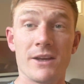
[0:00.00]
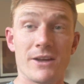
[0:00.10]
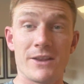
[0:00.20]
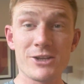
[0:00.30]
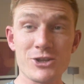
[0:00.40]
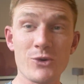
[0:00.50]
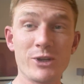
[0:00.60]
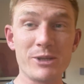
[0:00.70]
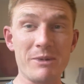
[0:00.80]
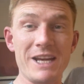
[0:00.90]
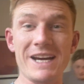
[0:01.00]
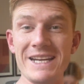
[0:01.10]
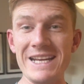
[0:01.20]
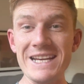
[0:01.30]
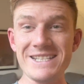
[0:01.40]
This is going to be
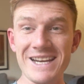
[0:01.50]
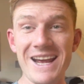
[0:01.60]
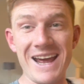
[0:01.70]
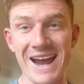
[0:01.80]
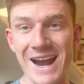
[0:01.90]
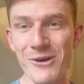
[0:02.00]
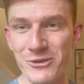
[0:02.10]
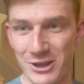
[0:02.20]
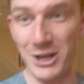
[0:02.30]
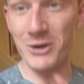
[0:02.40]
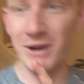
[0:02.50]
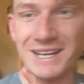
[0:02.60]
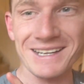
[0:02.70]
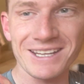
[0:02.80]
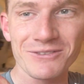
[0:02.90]
an easy, healthy,
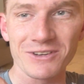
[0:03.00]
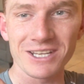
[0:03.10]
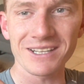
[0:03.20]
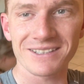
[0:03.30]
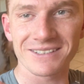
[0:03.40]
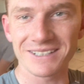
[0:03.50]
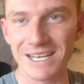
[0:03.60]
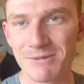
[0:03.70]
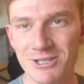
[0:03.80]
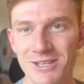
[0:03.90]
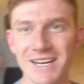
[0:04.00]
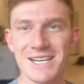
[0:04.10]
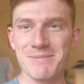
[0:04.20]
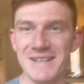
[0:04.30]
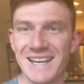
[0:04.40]
quick and convenient, Amy's in the
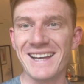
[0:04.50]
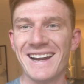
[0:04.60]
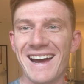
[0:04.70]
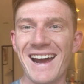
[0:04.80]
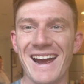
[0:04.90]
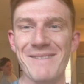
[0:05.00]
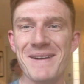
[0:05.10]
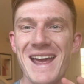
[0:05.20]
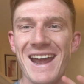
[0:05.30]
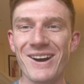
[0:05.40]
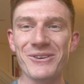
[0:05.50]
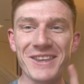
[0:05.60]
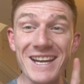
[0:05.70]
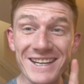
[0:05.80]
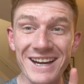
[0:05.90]
recipe here,
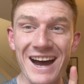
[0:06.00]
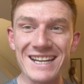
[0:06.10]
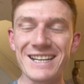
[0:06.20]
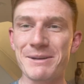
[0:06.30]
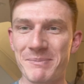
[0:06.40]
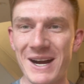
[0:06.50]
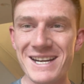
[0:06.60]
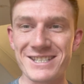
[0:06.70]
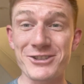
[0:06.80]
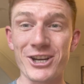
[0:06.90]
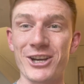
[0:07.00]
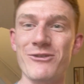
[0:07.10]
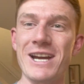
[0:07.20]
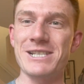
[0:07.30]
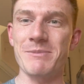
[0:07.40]
healthy garlic pasta chicken
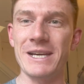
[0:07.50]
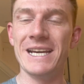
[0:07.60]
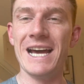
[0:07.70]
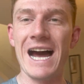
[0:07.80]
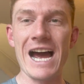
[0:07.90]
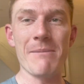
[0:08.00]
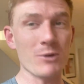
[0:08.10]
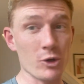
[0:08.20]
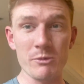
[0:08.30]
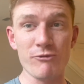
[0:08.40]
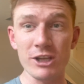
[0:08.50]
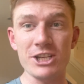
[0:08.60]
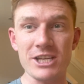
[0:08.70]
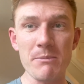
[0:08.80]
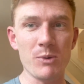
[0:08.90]
recipe. Going to be really
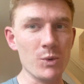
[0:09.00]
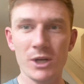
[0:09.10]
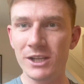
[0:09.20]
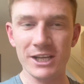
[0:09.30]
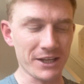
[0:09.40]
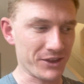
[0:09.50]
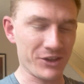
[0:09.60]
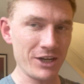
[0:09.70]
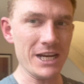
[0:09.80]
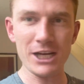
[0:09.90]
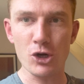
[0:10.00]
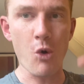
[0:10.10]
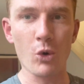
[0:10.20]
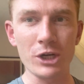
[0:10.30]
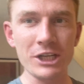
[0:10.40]
simple, like 3
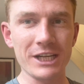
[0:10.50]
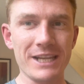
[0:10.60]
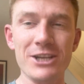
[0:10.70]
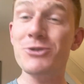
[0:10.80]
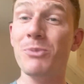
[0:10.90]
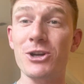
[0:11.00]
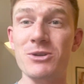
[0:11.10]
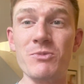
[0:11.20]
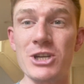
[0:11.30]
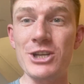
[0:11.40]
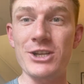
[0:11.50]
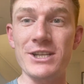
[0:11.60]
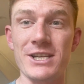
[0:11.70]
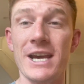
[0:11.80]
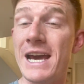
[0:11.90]
core ingredients plus some
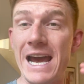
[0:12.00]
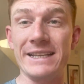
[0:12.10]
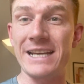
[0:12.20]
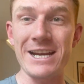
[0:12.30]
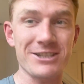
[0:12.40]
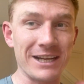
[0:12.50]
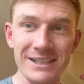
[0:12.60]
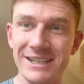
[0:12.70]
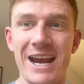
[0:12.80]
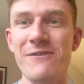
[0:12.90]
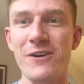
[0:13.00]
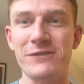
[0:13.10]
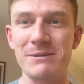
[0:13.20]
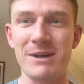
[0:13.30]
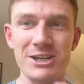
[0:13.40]
seasonings. It takes like
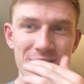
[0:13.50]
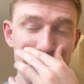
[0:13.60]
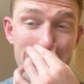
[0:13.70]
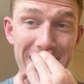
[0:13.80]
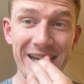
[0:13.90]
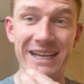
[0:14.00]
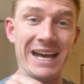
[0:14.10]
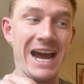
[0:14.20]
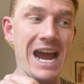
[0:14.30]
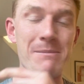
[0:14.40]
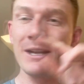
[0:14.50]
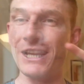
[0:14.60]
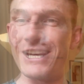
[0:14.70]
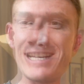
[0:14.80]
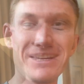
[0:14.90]
10-15 minutes to make, and
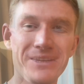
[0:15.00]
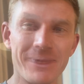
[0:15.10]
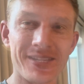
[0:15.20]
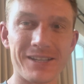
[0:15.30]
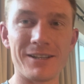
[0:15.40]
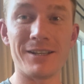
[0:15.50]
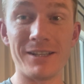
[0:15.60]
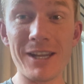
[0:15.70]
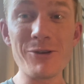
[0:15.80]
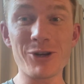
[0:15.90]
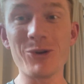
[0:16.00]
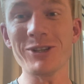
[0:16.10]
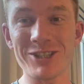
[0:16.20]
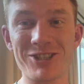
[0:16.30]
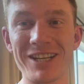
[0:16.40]
let's get into the video. Now you're
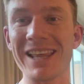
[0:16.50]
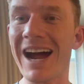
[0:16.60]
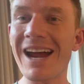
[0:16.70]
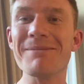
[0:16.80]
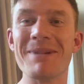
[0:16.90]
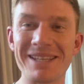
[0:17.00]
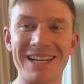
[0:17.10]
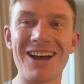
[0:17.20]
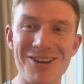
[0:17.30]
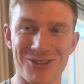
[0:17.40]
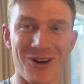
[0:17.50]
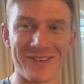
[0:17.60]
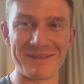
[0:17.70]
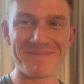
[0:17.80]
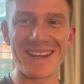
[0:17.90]
going to see that I made an ass of
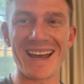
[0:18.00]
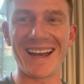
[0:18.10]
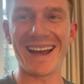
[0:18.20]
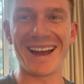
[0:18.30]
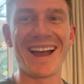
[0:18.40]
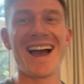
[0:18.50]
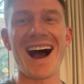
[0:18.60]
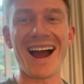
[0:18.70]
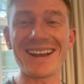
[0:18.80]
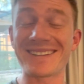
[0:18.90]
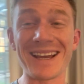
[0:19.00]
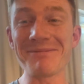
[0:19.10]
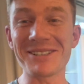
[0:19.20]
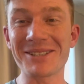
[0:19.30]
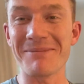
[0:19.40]
it. I
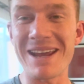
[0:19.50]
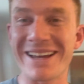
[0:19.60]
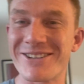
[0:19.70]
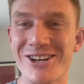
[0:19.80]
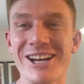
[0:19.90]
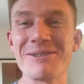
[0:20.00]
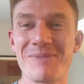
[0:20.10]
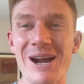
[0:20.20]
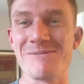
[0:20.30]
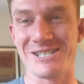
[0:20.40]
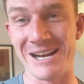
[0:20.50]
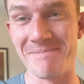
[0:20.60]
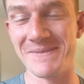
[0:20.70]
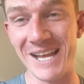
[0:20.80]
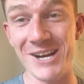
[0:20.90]
attempted to make a chicken parmesan.
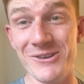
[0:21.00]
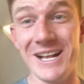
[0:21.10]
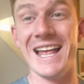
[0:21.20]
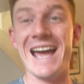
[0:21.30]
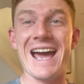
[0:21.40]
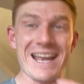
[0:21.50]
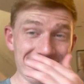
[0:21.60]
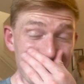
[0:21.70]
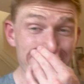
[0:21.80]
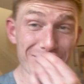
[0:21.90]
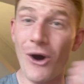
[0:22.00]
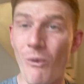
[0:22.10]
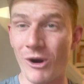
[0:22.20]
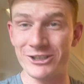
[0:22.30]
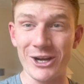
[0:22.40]
Now, it did
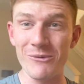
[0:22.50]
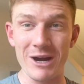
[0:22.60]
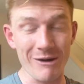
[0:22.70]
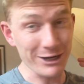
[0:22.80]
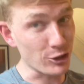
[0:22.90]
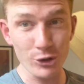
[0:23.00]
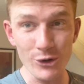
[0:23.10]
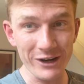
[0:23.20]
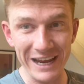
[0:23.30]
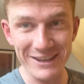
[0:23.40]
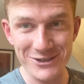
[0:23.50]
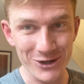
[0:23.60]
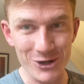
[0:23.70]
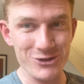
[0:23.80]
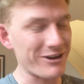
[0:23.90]
not work out well. I could not get the
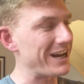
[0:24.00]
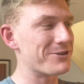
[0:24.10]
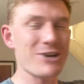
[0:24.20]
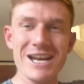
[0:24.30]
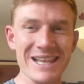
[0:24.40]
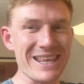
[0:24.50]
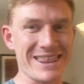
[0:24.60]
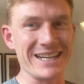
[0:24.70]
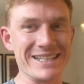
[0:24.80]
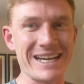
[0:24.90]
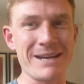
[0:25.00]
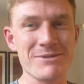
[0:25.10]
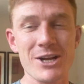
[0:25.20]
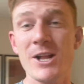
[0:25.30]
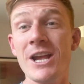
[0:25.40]
sauce right. I tried like 3
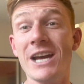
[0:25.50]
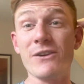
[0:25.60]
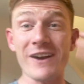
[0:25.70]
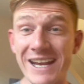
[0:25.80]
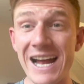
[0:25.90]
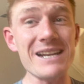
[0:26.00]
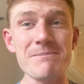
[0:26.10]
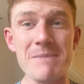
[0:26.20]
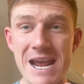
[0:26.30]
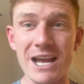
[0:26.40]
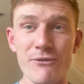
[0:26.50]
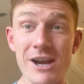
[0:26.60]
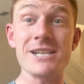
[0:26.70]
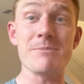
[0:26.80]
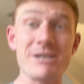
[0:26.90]
times. And if I can't make a
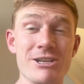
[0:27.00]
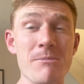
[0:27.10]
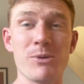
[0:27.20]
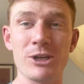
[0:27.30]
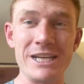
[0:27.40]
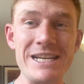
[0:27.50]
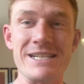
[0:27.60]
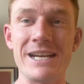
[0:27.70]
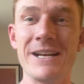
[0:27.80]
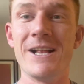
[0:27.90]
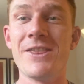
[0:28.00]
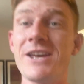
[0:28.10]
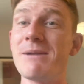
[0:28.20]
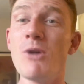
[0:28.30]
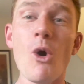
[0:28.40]
recipe simple and easy,
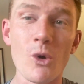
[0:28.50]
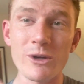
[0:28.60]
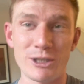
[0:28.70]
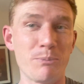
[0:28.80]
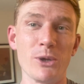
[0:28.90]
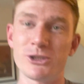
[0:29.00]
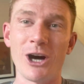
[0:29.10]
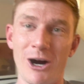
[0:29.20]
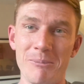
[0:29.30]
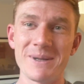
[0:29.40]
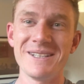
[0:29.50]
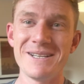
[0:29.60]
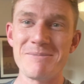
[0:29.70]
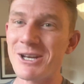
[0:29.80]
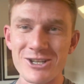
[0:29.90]
then I'm not going to put it up.
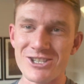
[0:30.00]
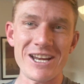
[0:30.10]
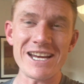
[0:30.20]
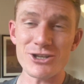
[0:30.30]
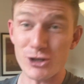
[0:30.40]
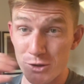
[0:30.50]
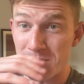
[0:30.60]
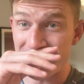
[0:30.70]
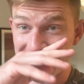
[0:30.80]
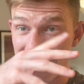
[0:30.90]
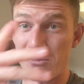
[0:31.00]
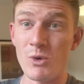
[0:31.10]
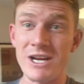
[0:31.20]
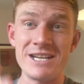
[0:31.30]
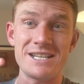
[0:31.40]
Because it should be
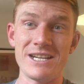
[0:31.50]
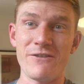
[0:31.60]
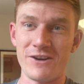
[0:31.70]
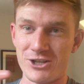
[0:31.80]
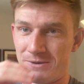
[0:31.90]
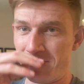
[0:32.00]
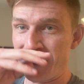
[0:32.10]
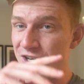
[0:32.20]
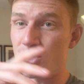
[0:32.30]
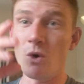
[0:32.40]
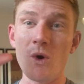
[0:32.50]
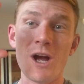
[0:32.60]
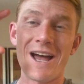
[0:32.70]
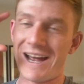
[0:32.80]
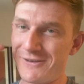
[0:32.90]
simple, easy and efficient. So
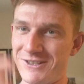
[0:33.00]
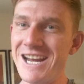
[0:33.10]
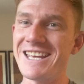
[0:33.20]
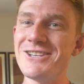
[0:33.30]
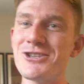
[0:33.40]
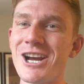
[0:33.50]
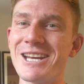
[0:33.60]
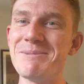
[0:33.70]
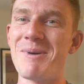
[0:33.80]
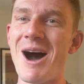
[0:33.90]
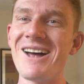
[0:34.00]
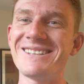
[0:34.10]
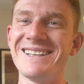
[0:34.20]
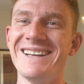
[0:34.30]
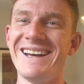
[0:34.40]
I have taken the chicken
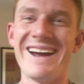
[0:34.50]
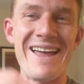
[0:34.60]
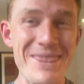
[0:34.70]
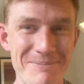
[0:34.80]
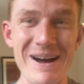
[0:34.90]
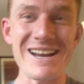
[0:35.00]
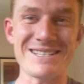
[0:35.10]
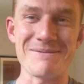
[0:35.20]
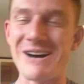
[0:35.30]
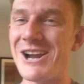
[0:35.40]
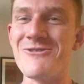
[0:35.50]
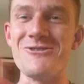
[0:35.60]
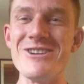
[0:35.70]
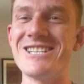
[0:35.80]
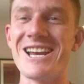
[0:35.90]
part and the pasta part and
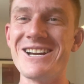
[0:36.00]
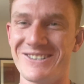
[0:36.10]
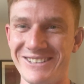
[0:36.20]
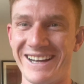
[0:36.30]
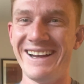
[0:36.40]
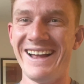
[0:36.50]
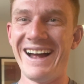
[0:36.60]
recycled it.